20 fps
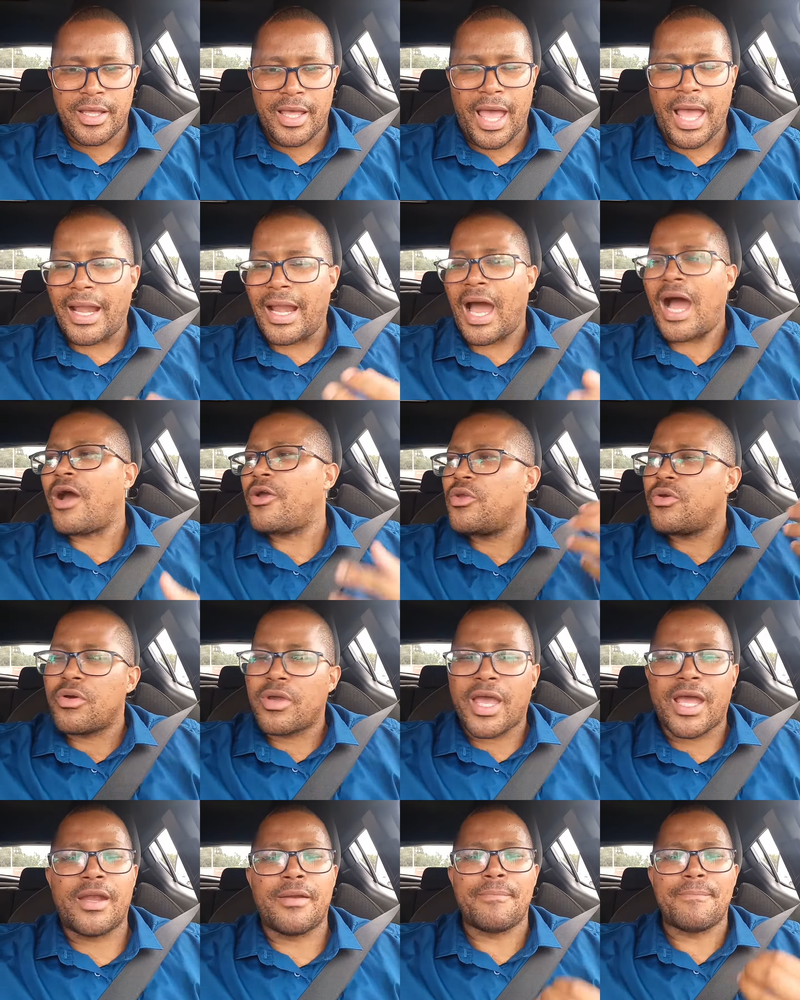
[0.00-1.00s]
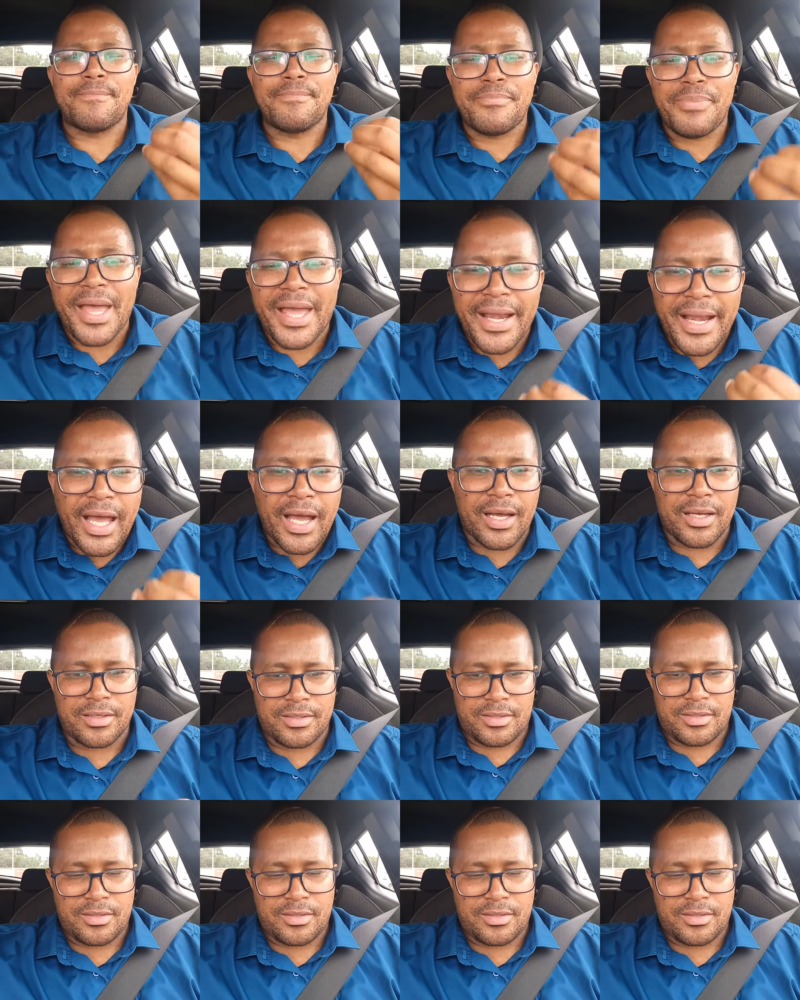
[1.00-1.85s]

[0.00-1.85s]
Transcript: and how you can better